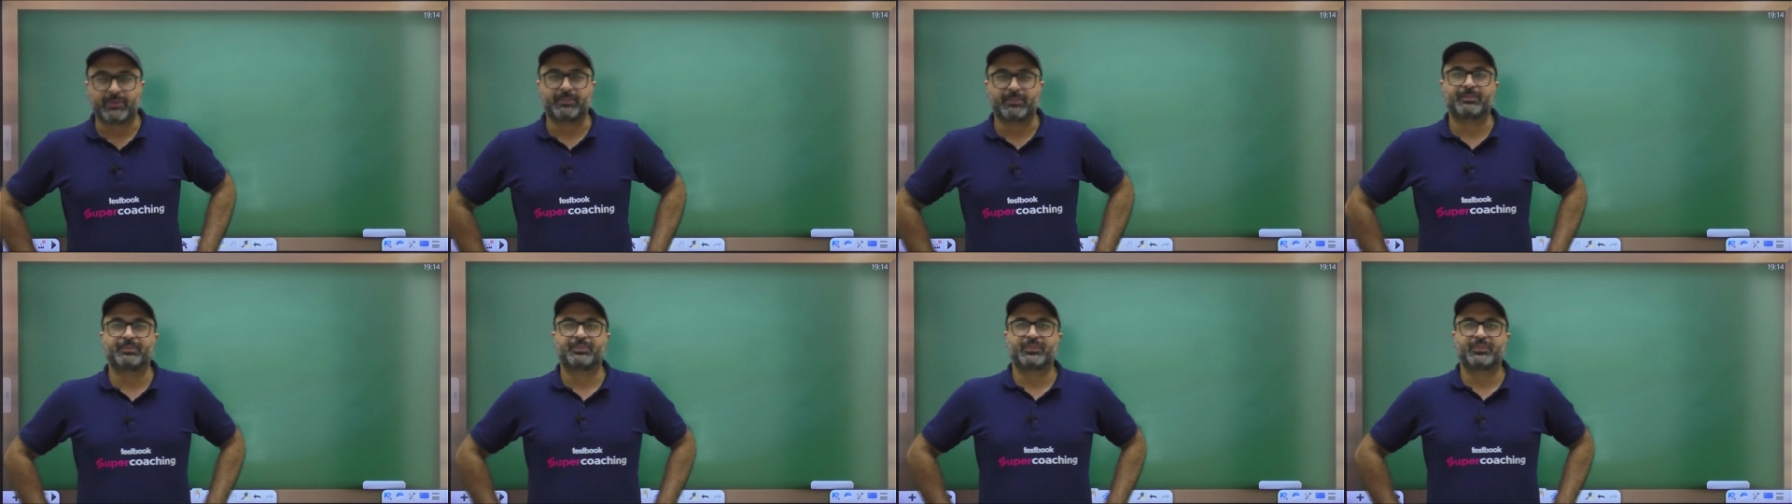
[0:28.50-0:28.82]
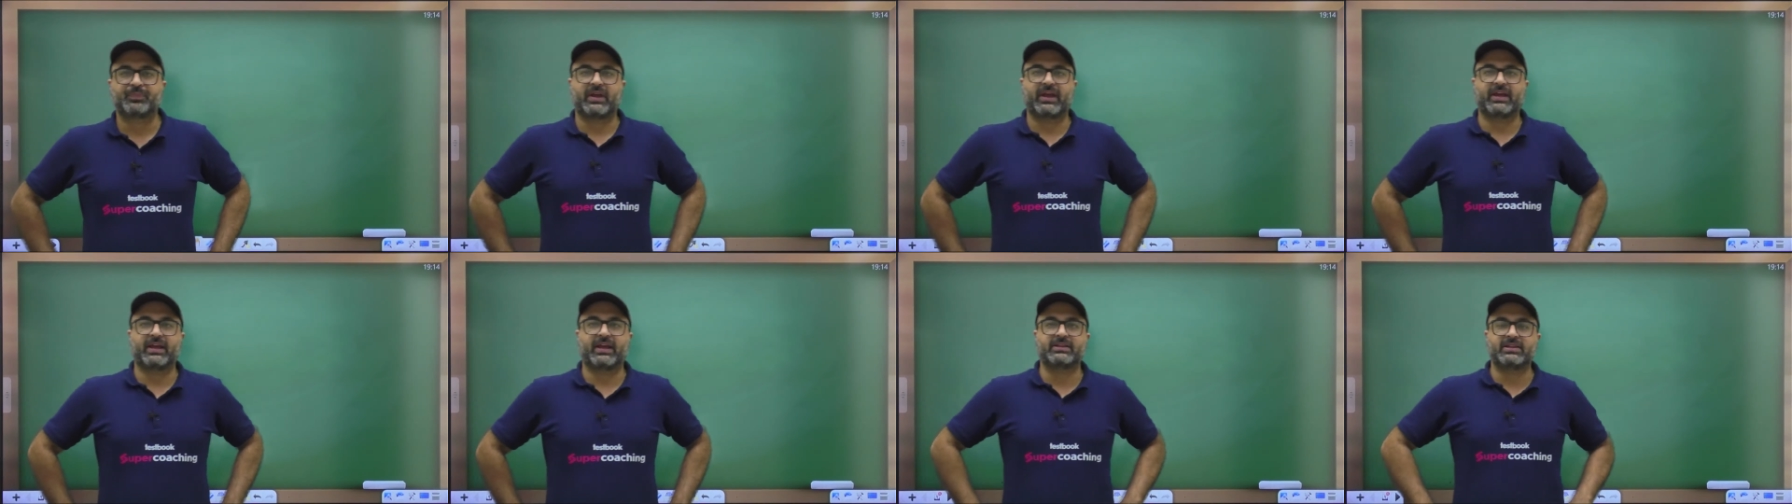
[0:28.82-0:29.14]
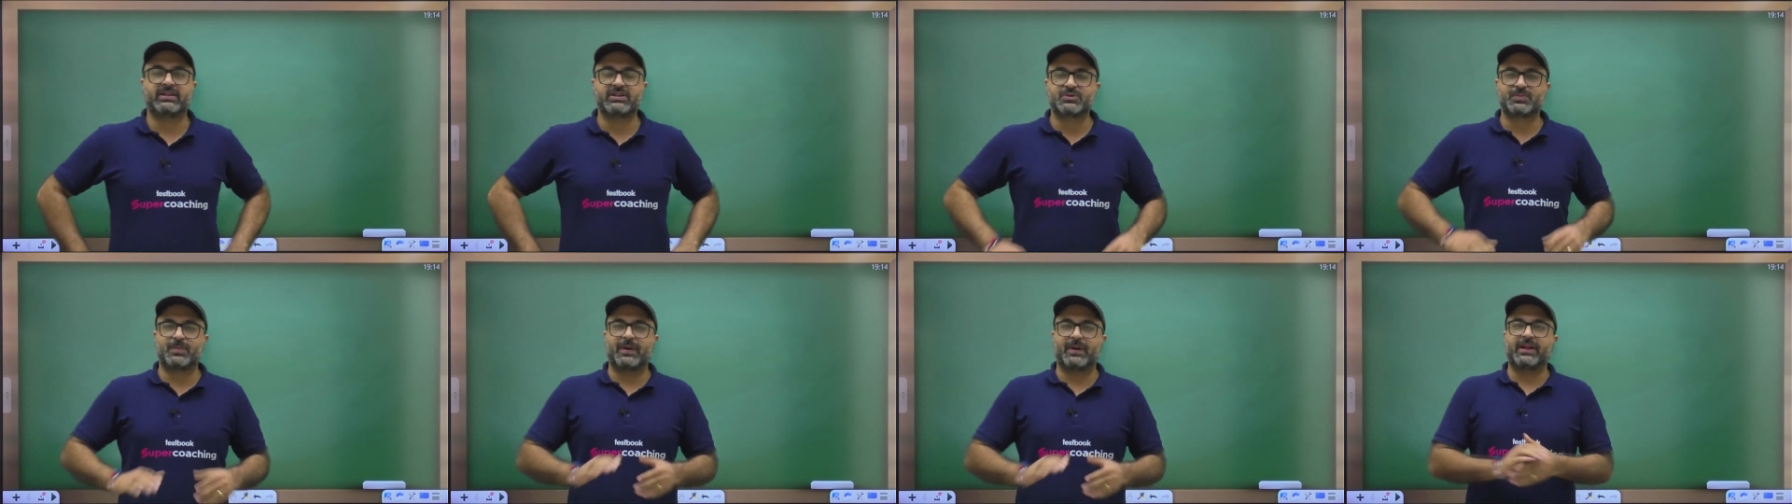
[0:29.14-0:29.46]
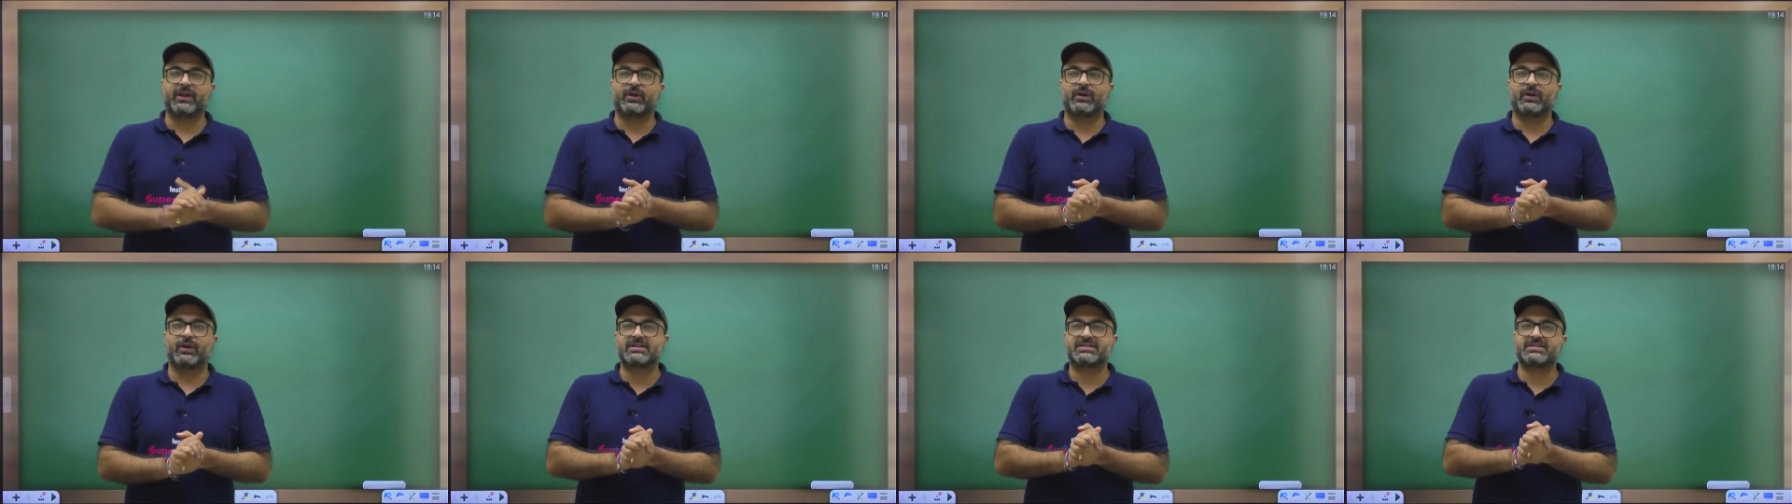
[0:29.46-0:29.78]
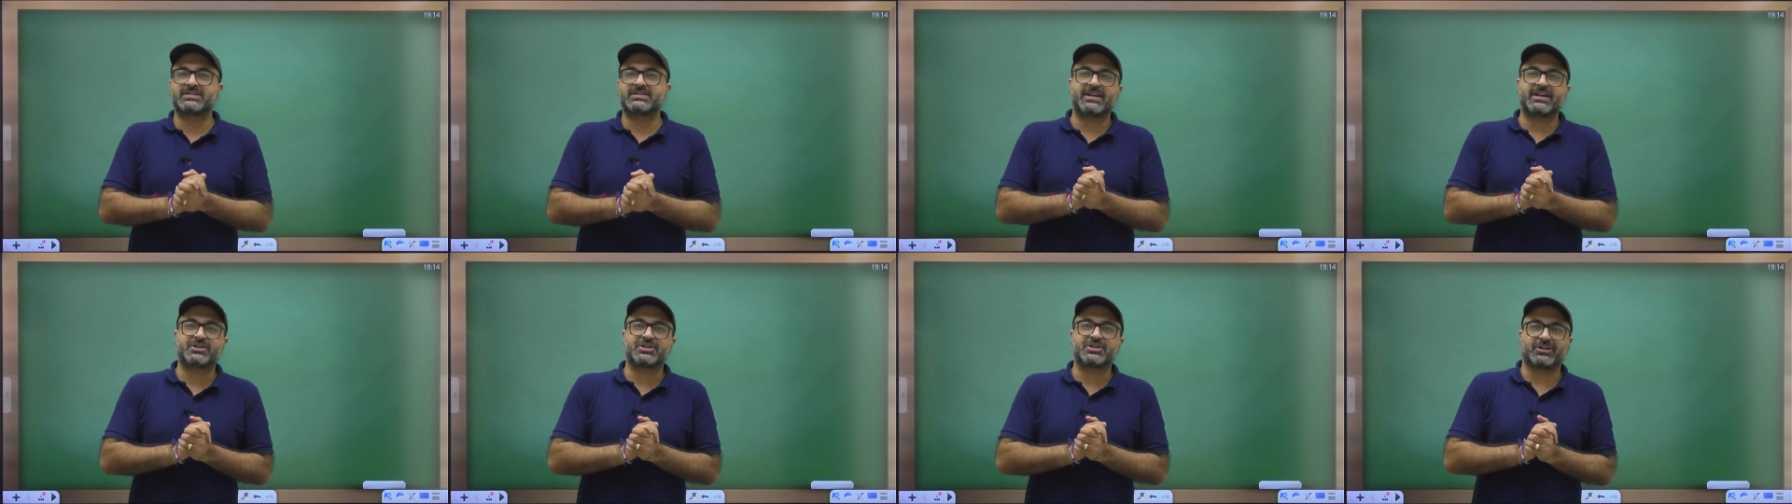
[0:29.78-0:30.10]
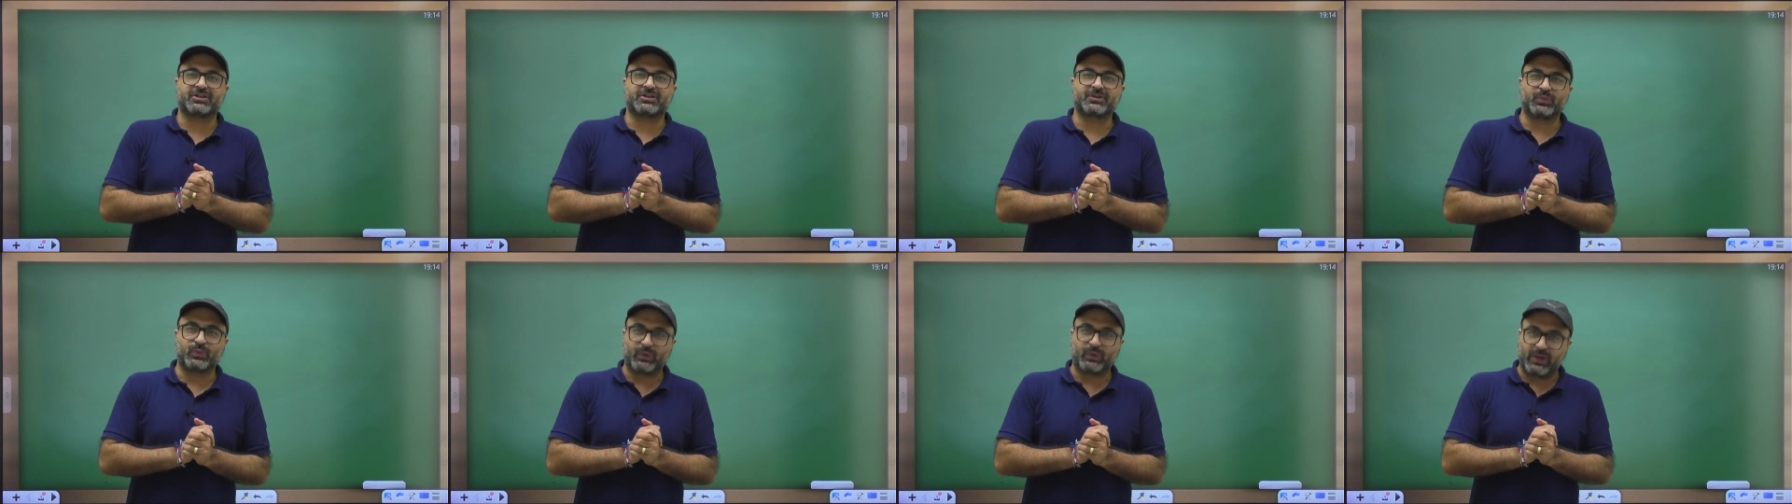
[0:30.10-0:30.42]
in this particular session, we
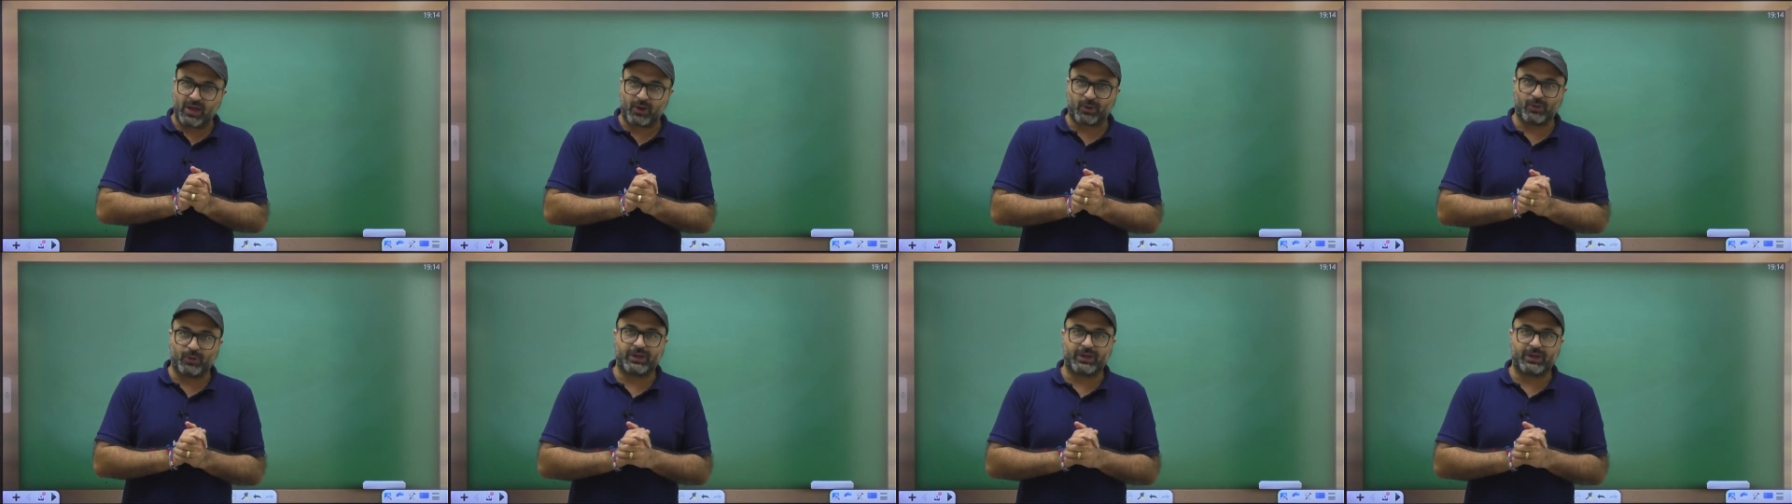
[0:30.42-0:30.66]
are going to